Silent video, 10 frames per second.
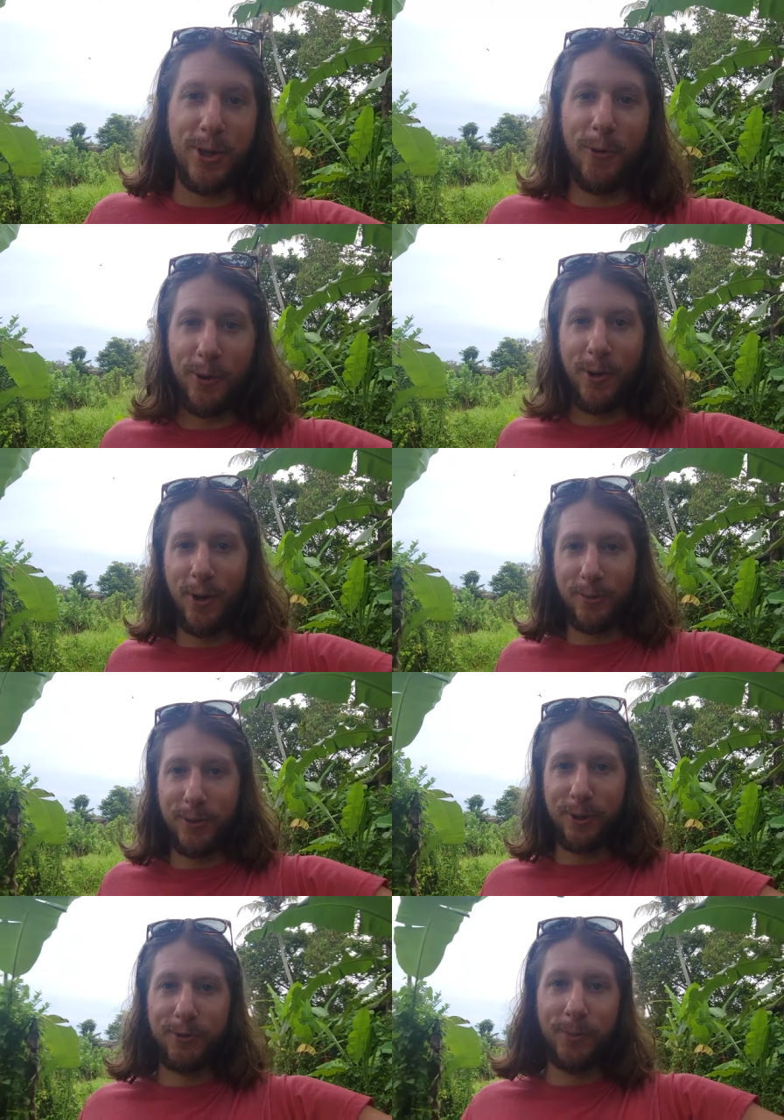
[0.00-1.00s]
going along
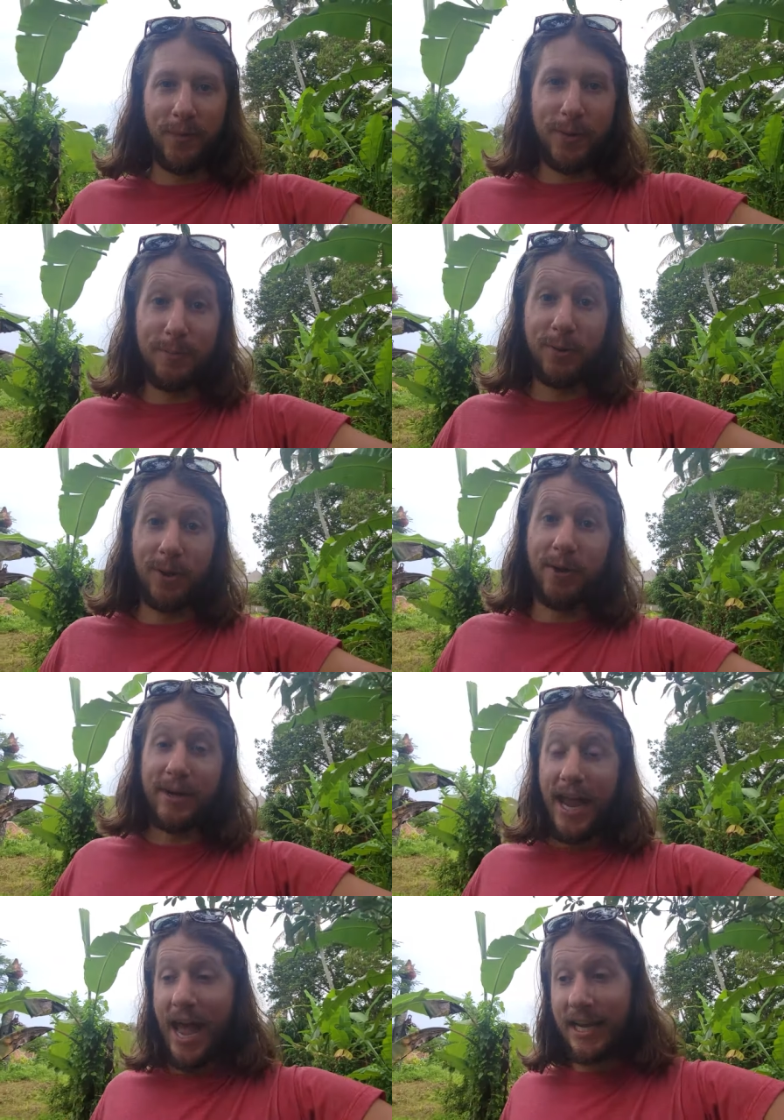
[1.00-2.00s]
with a group of people that
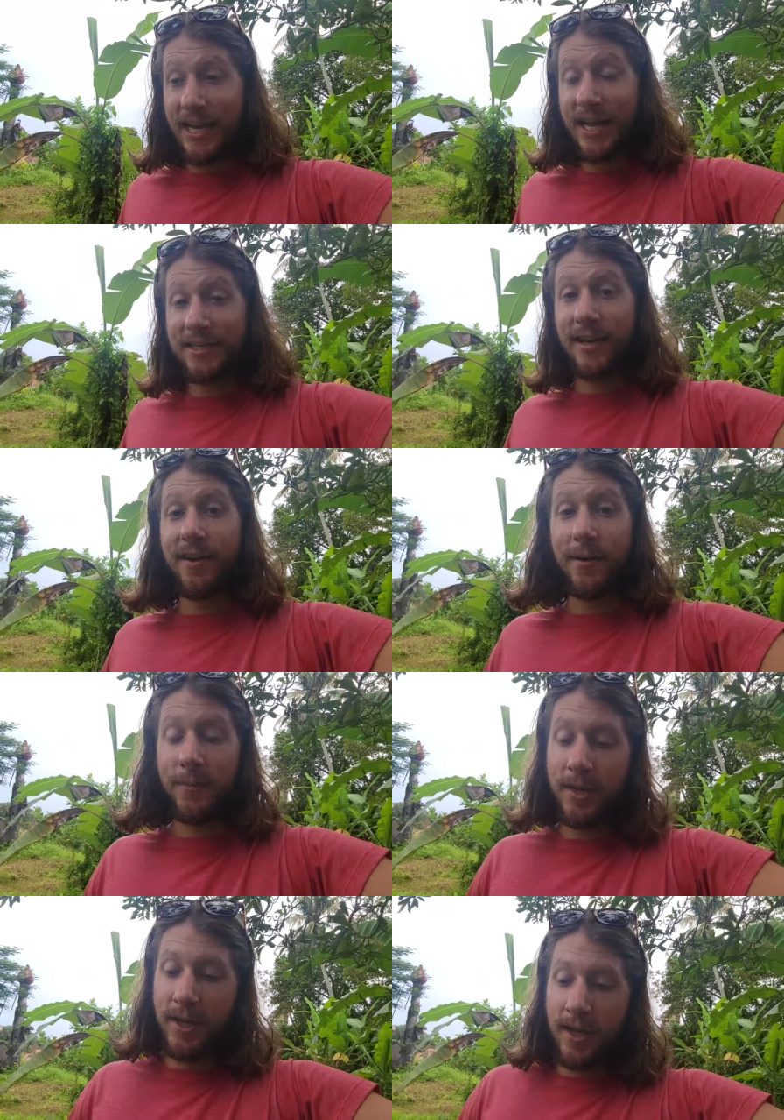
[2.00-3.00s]
already had a guide set up.
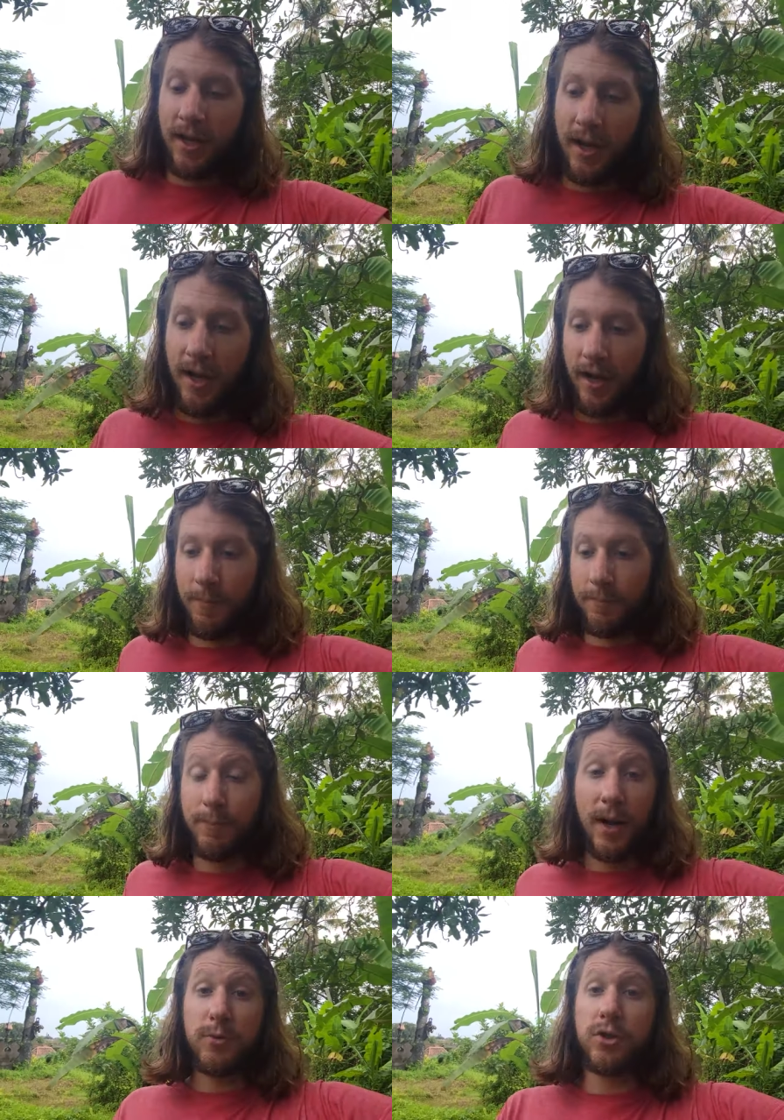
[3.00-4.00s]

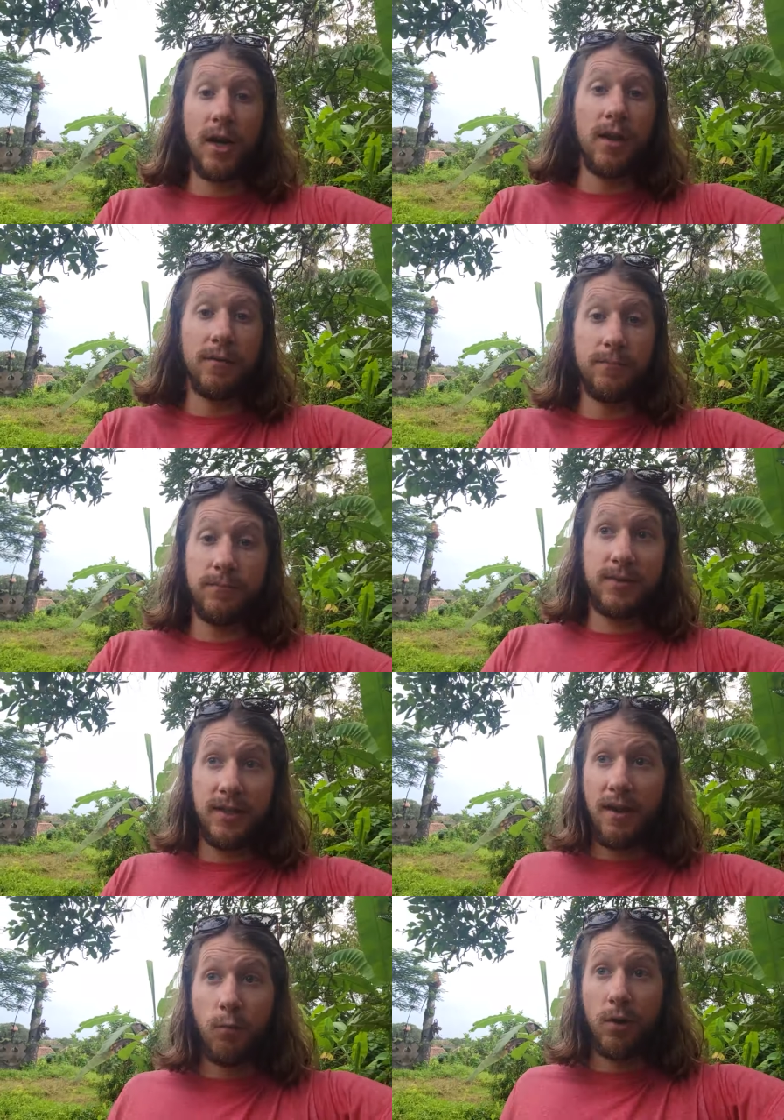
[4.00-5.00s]
But I'm just trying to
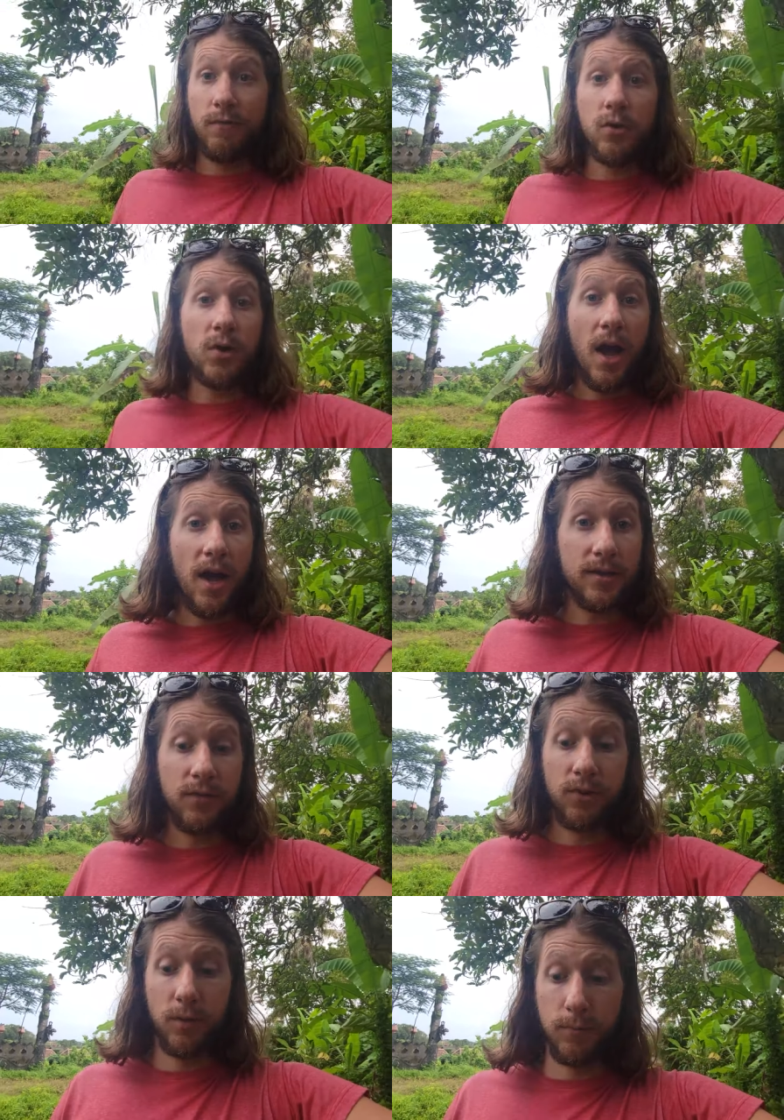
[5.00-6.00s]
save one of you guys
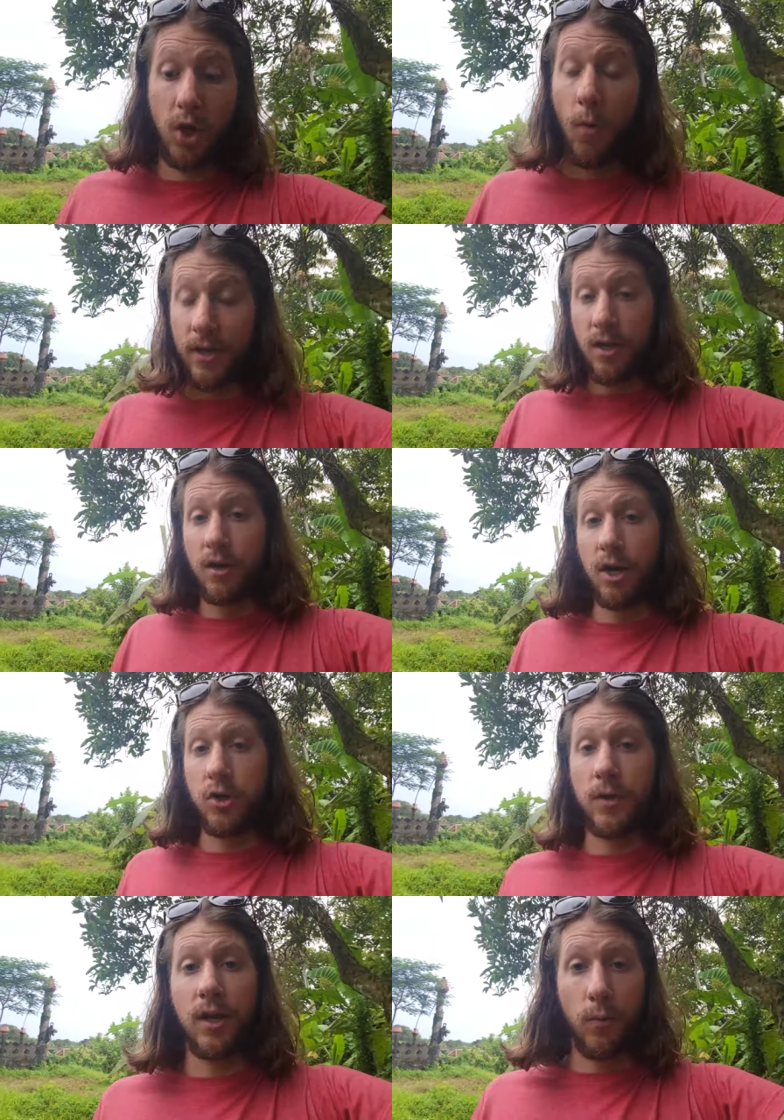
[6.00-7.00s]
from going there and
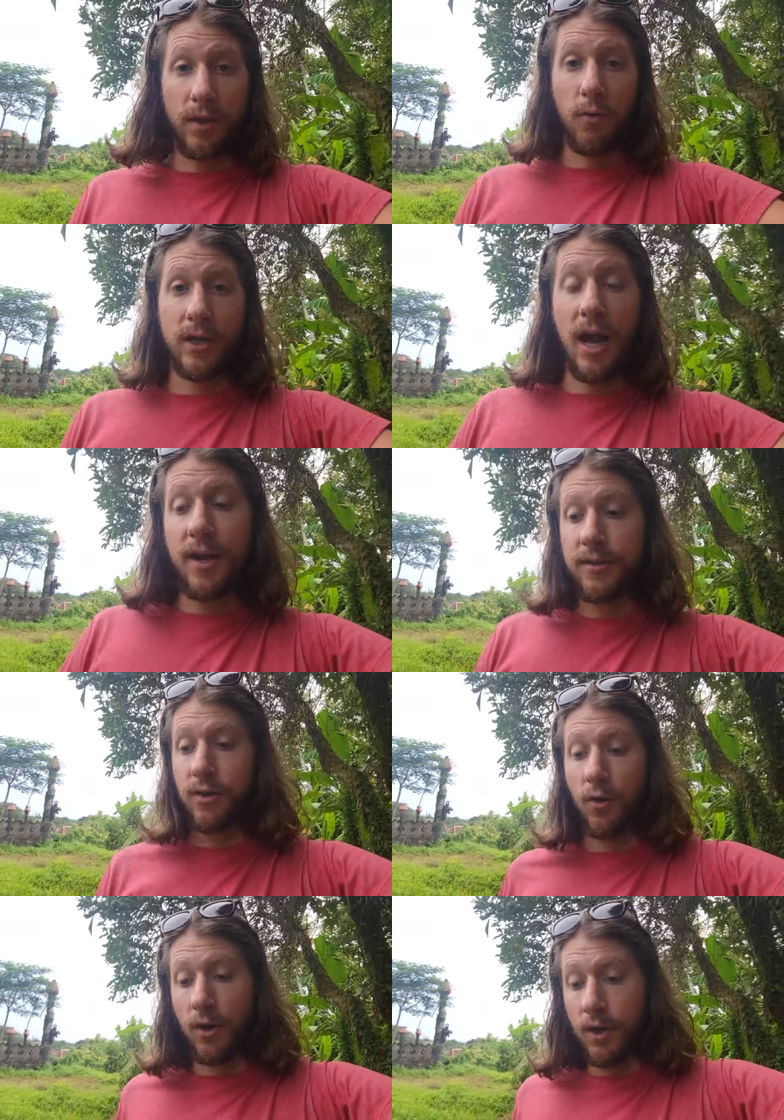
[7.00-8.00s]
doing it without a guide.
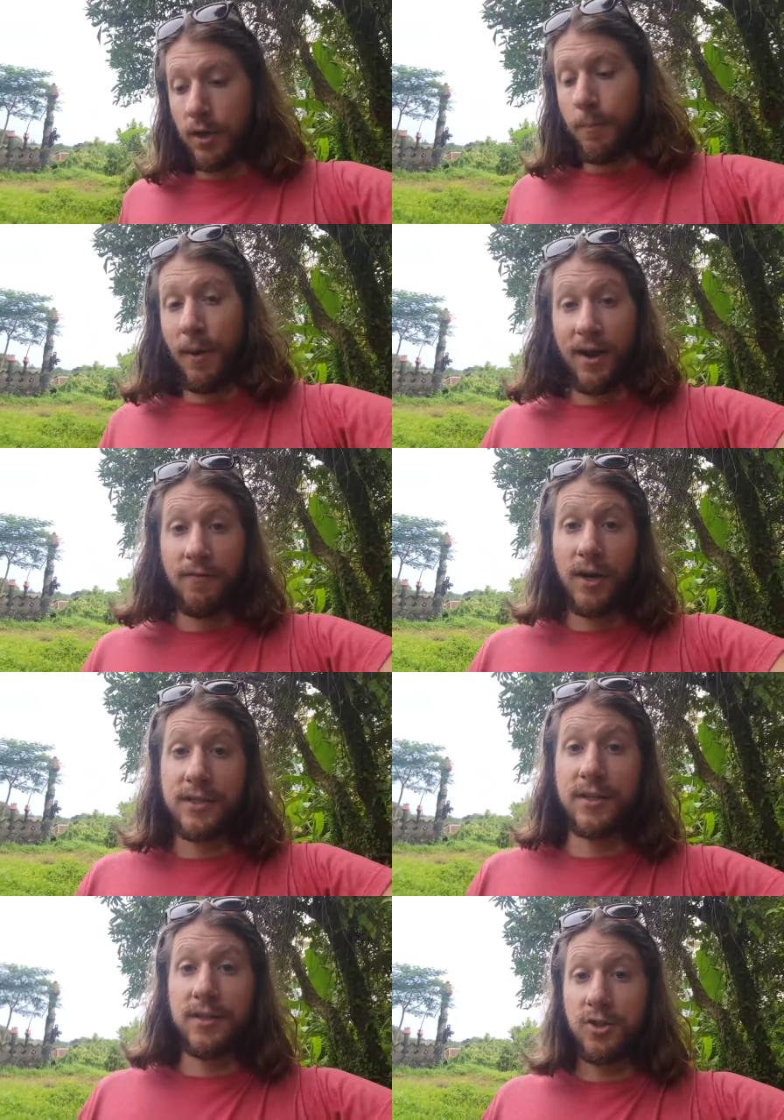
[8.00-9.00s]
So my
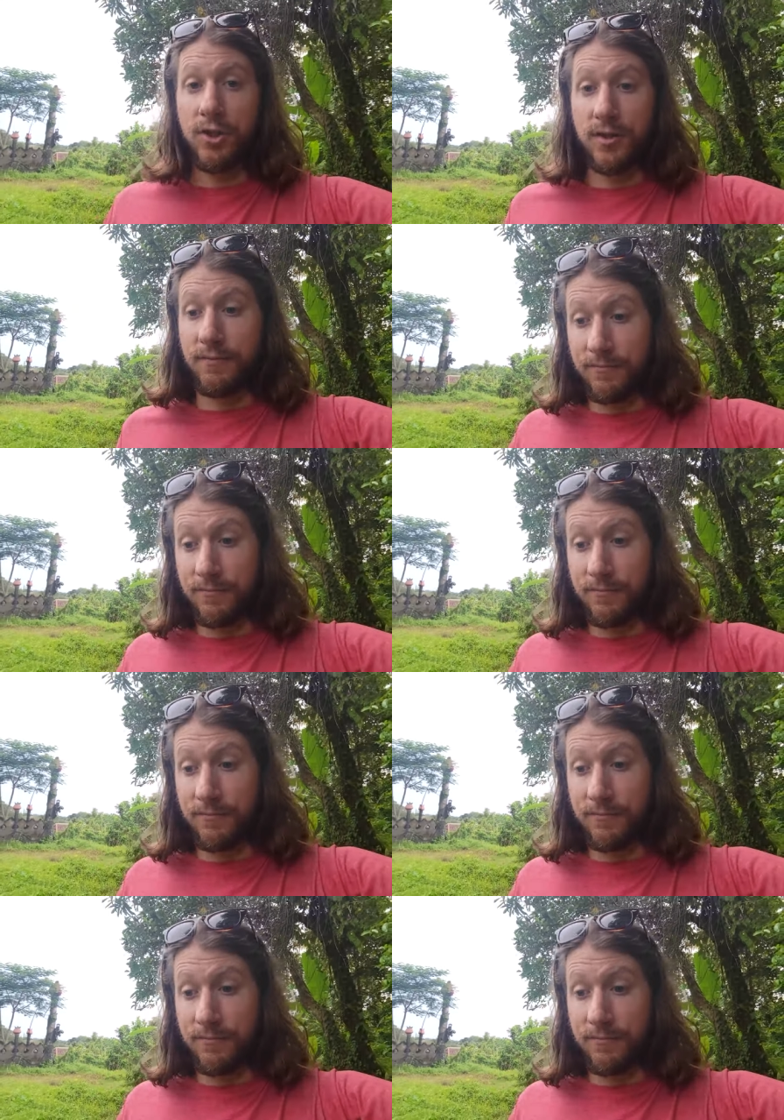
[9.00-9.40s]
advice is just